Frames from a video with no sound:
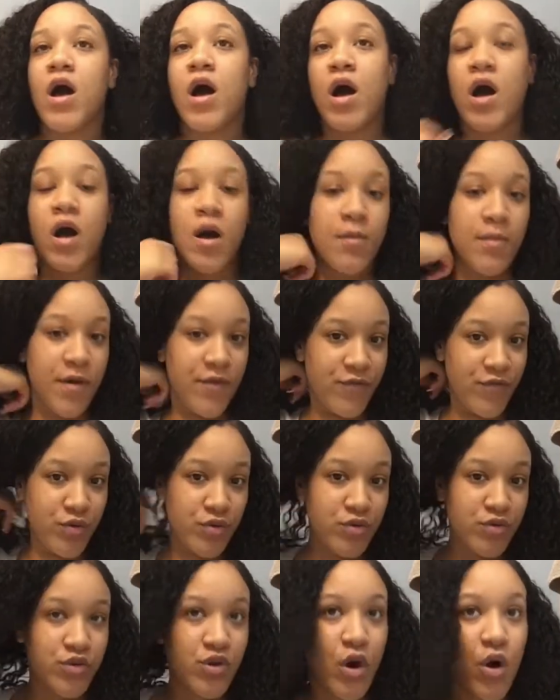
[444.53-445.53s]
If
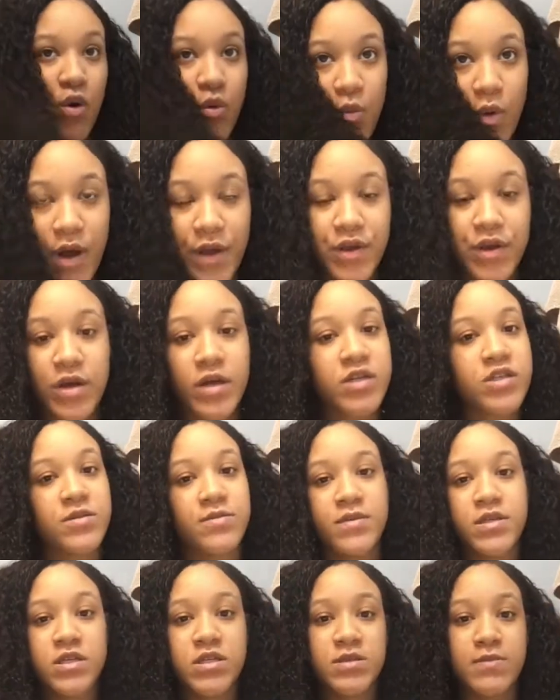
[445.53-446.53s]
you don't want your hair to
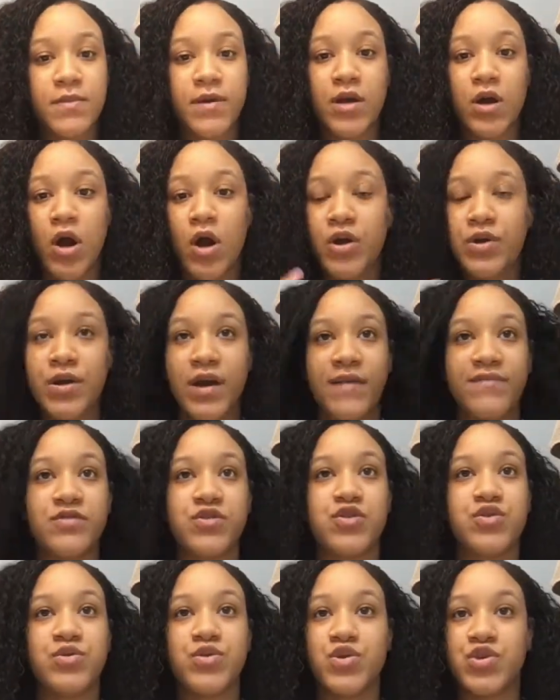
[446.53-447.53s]
be this big, all you have to
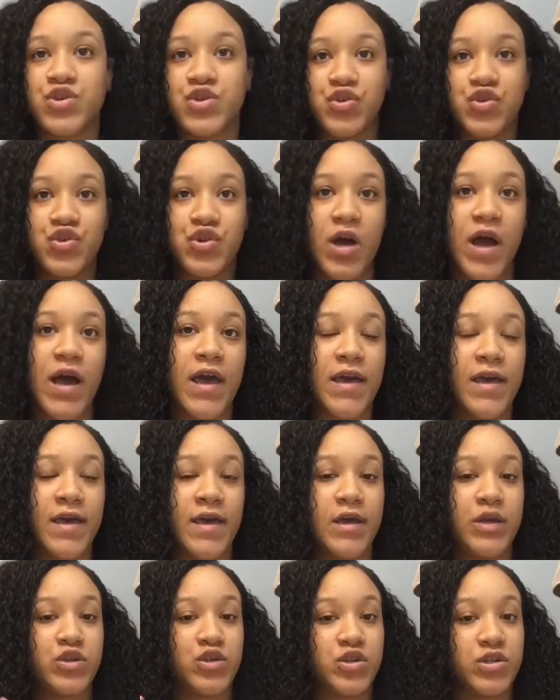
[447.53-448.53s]
do is just dry
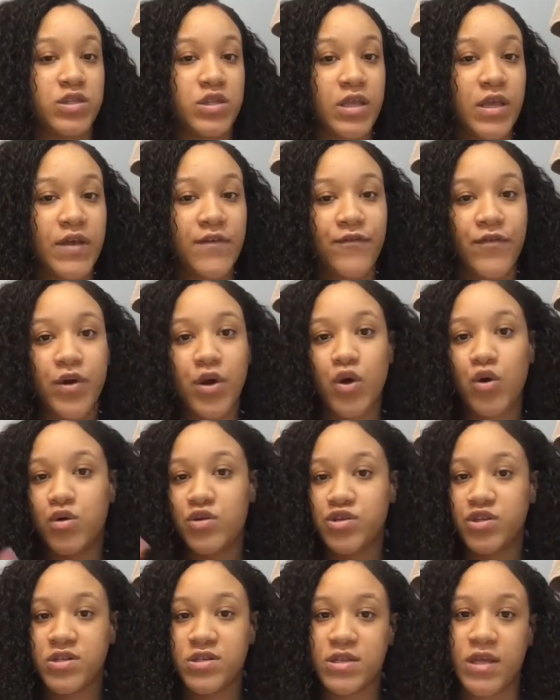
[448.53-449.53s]
it and just leave it,
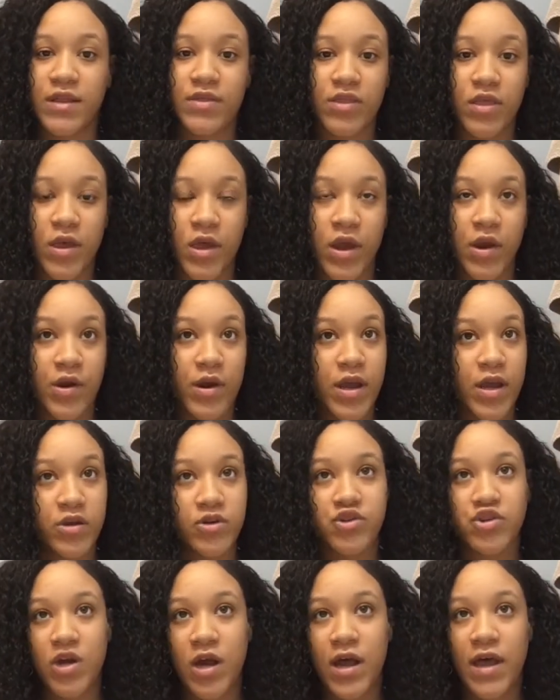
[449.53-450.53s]
or just let the hair
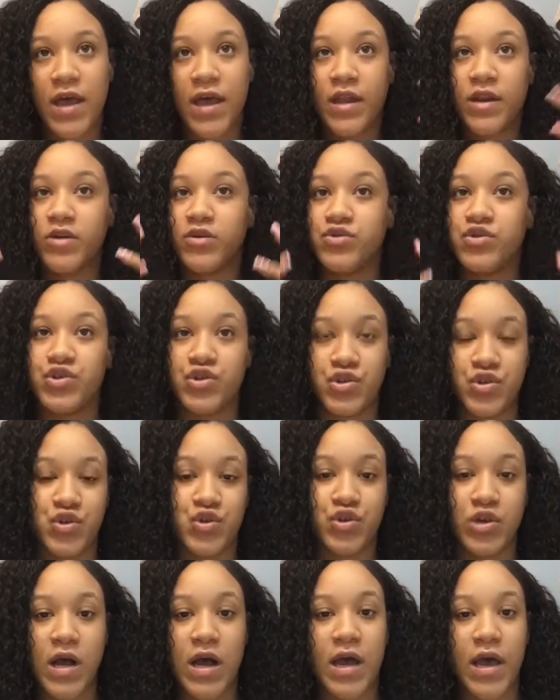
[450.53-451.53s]
air dry and it'll just
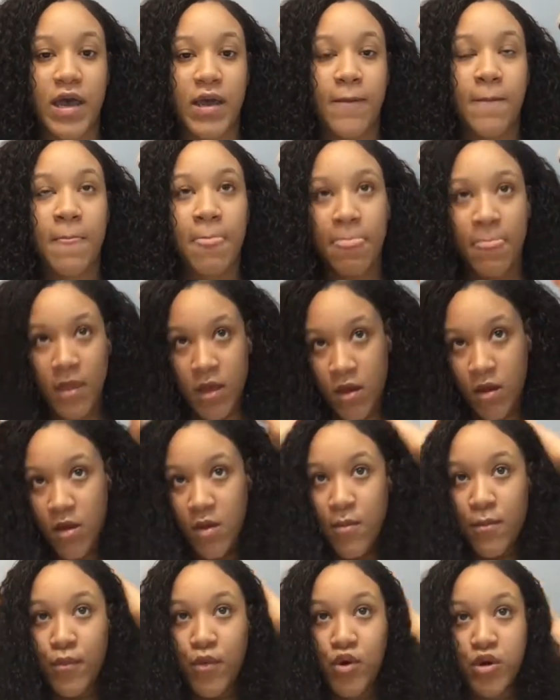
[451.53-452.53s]
dry
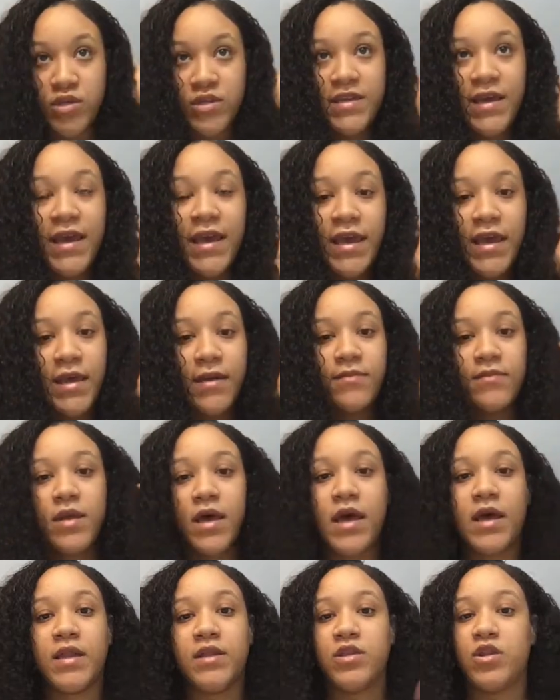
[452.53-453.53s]
more tamed
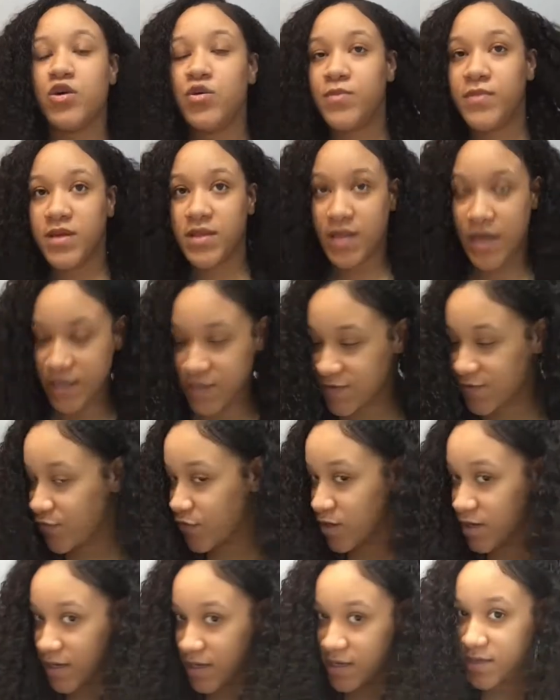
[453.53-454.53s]
and there'll be less
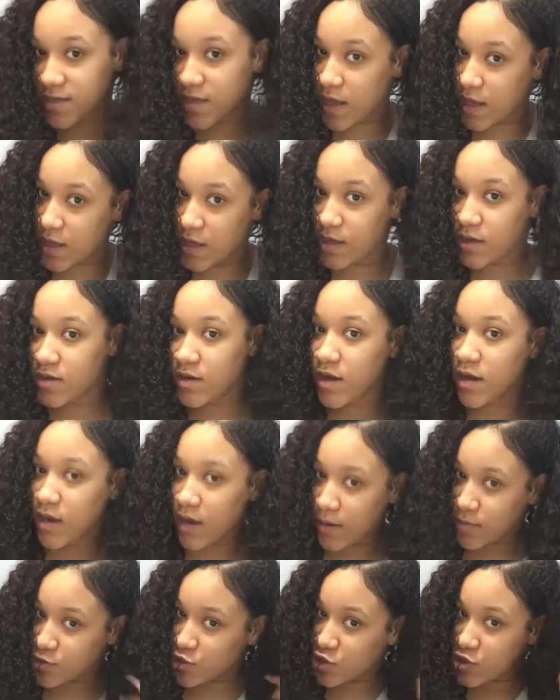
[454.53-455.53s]
frizz, and
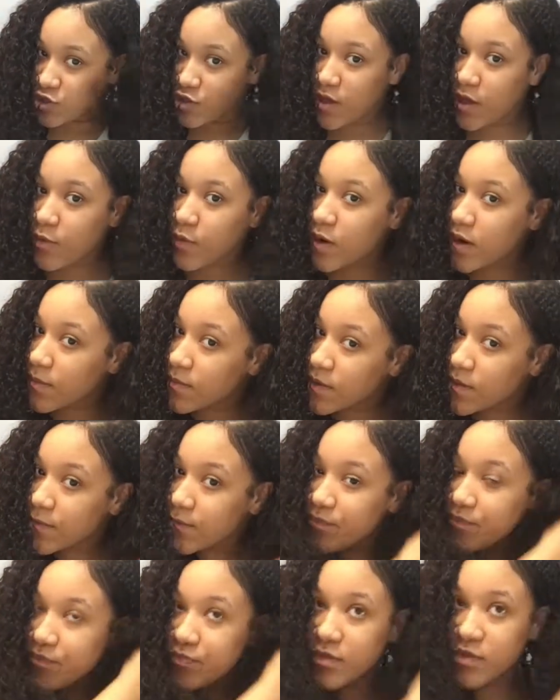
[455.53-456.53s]
I'm sure you get what I mean.